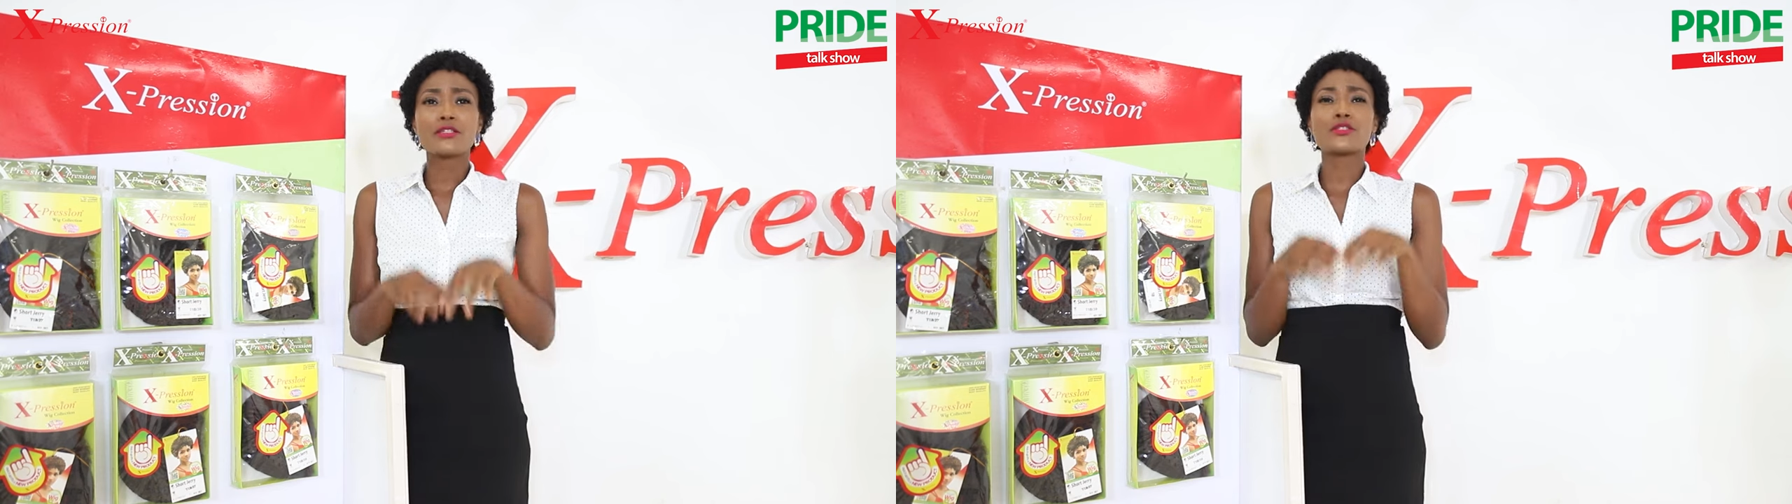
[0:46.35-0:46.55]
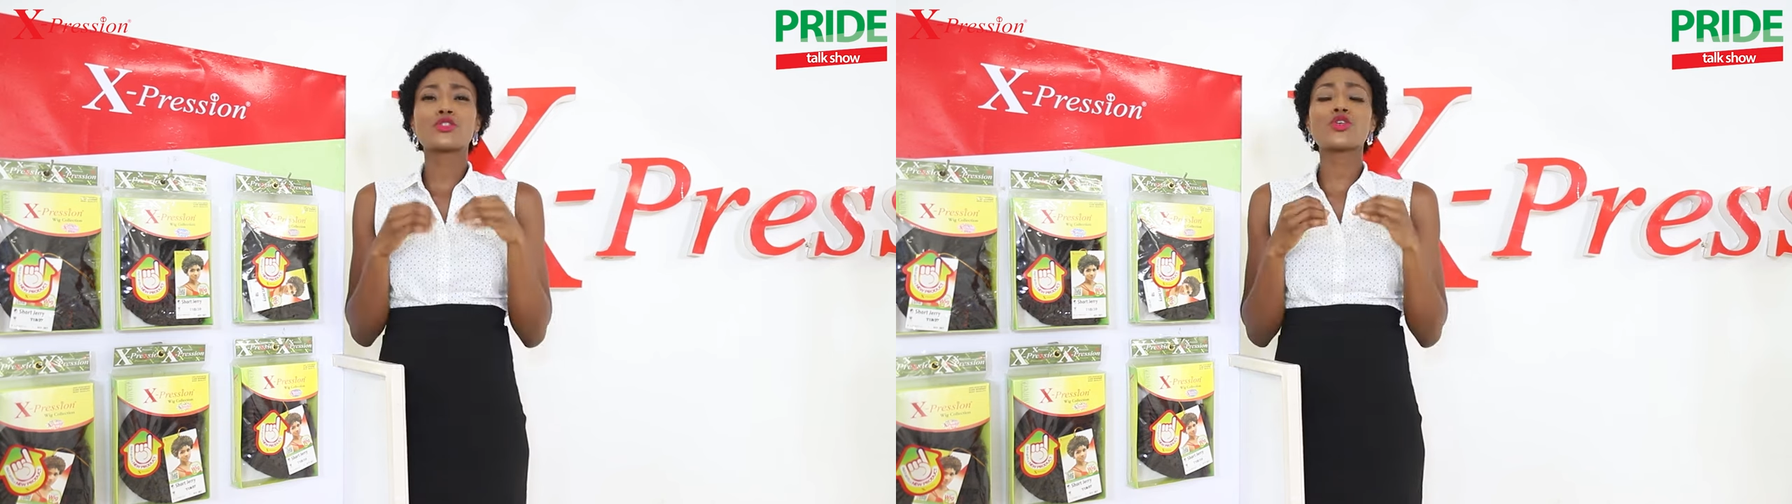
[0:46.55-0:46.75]

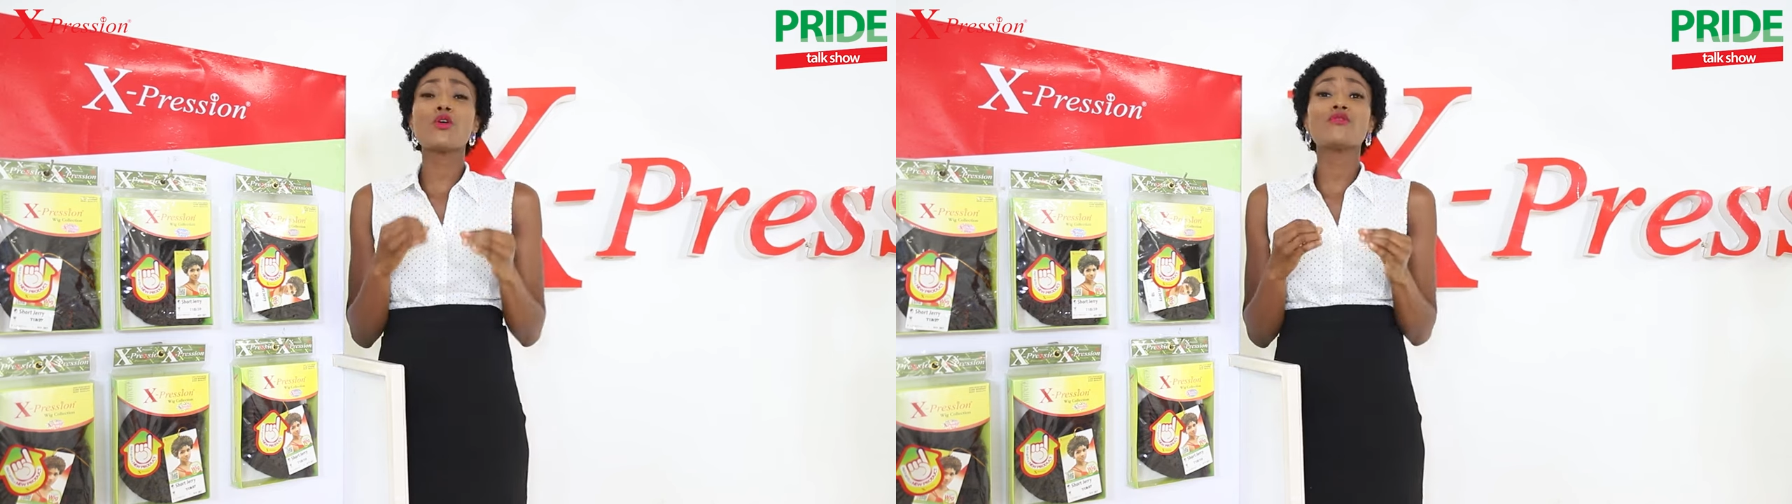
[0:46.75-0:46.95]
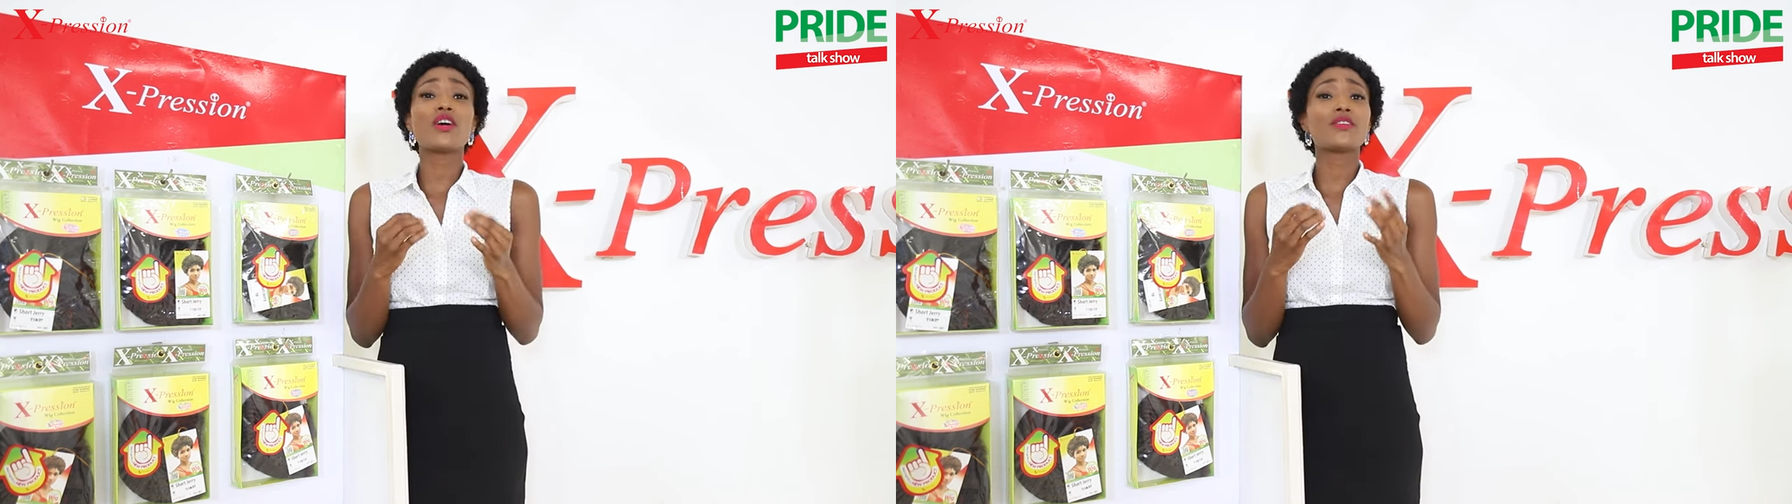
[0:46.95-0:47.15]
is
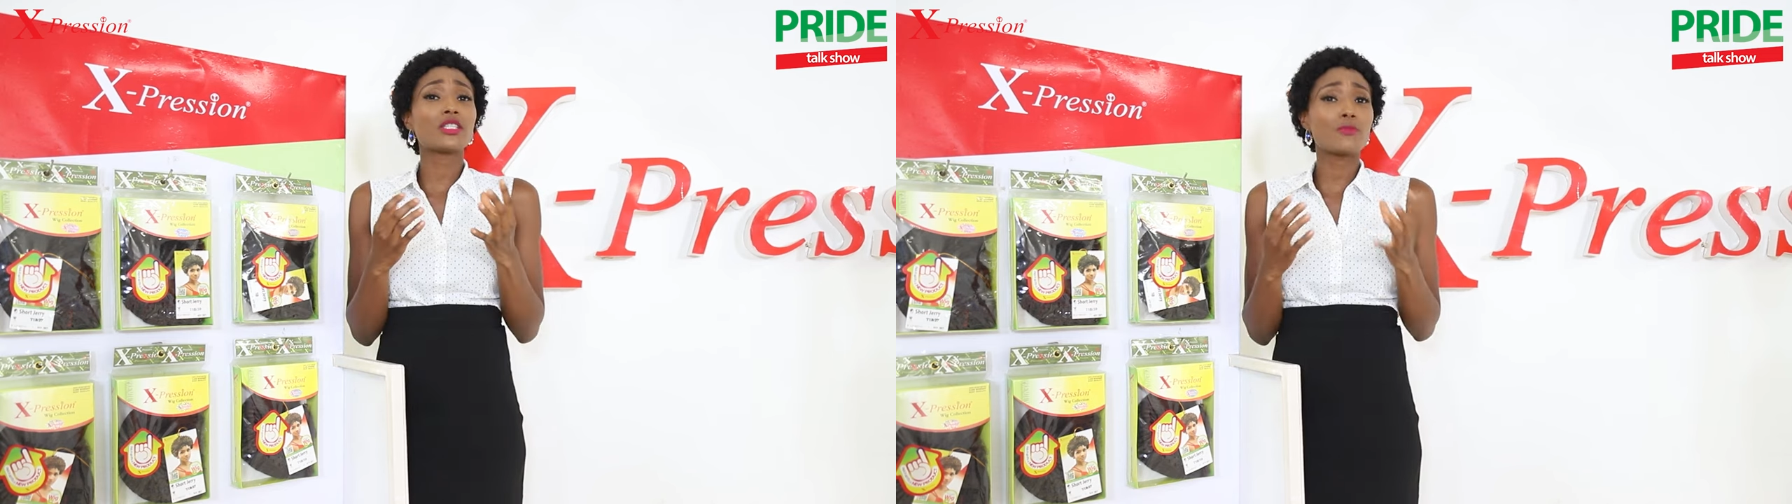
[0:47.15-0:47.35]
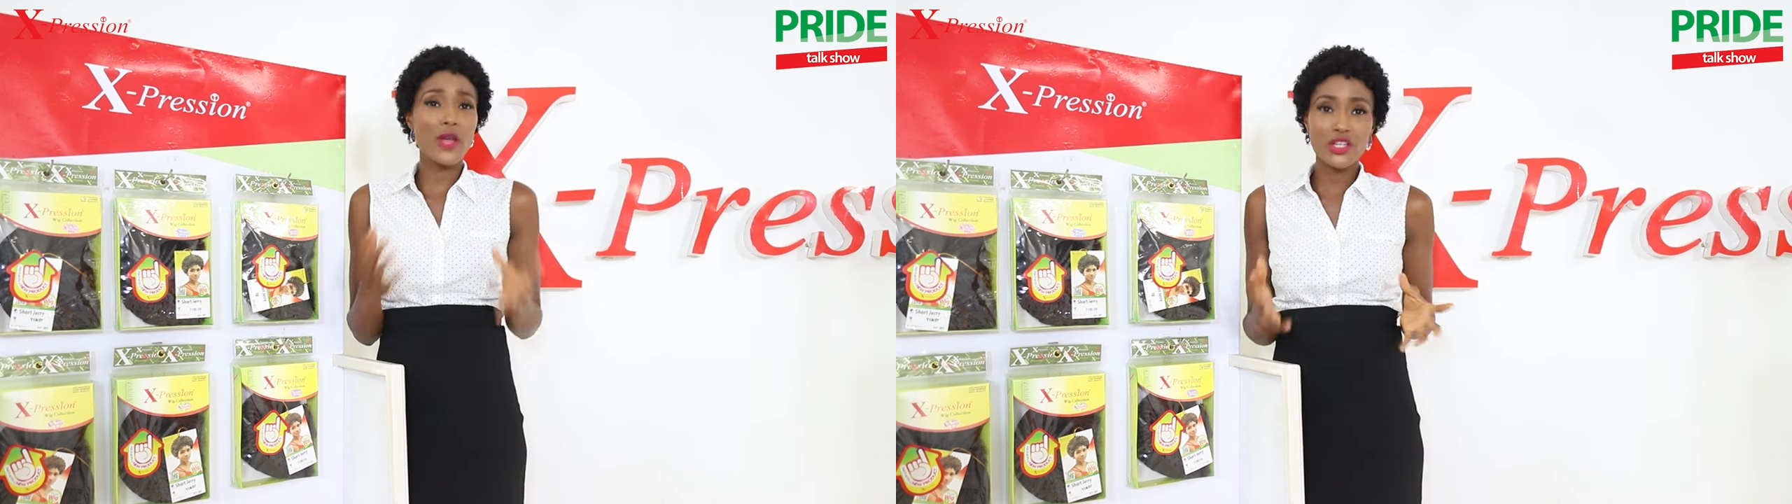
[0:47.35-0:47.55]
so very
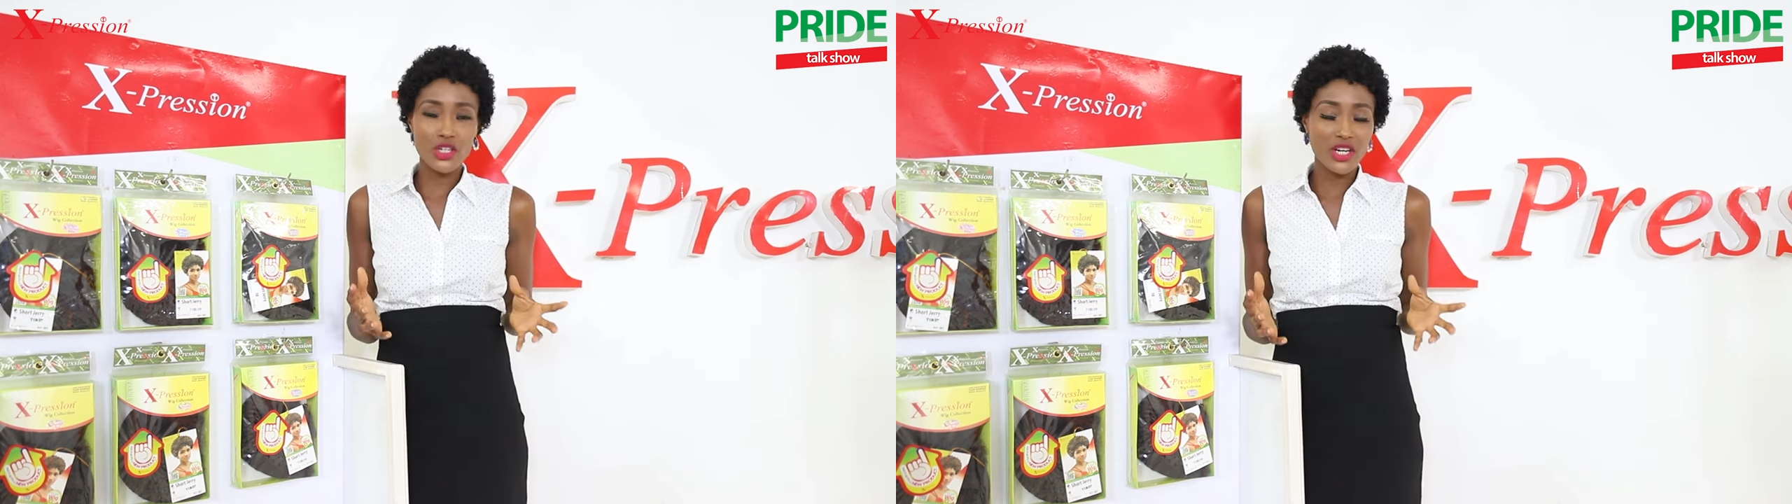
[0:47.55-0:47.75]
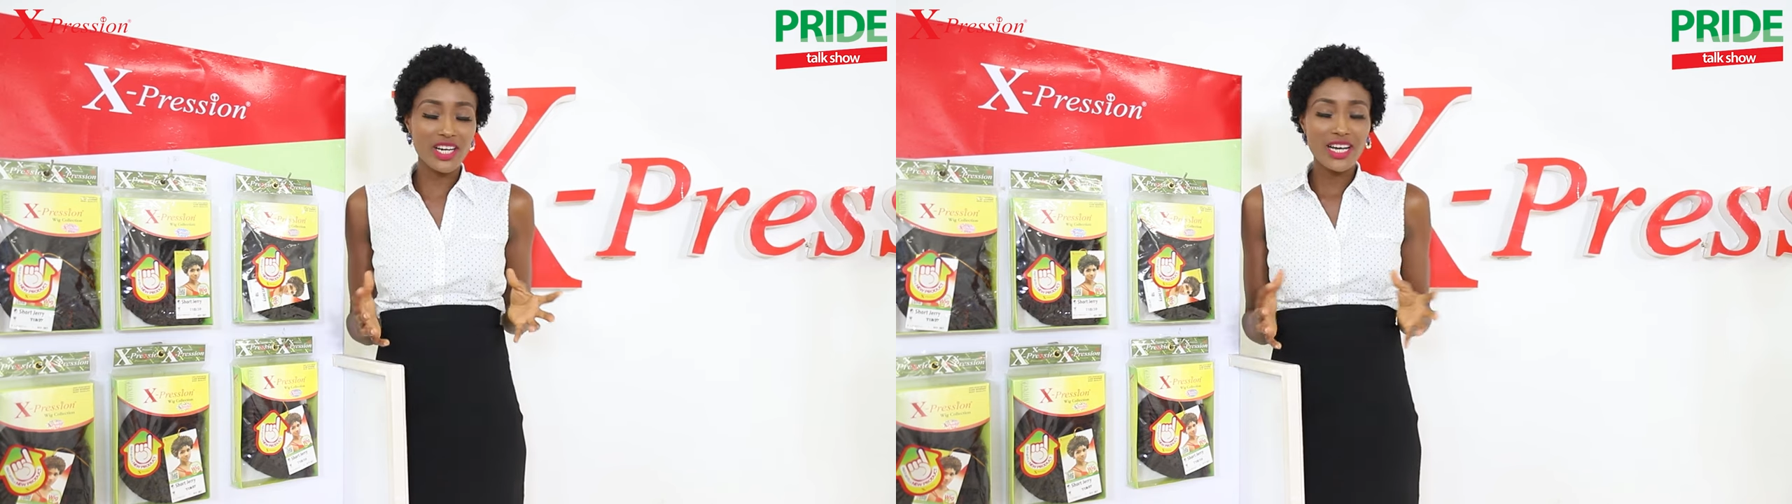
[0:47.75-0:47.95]

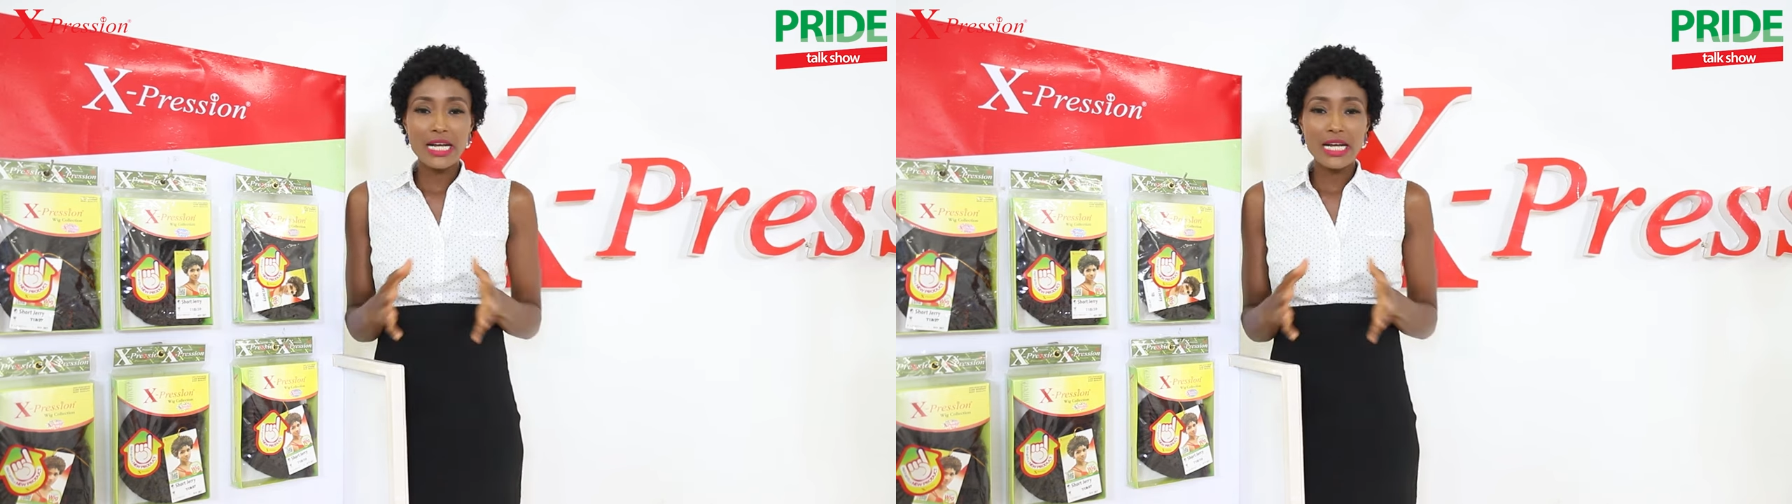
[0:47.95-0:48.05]
special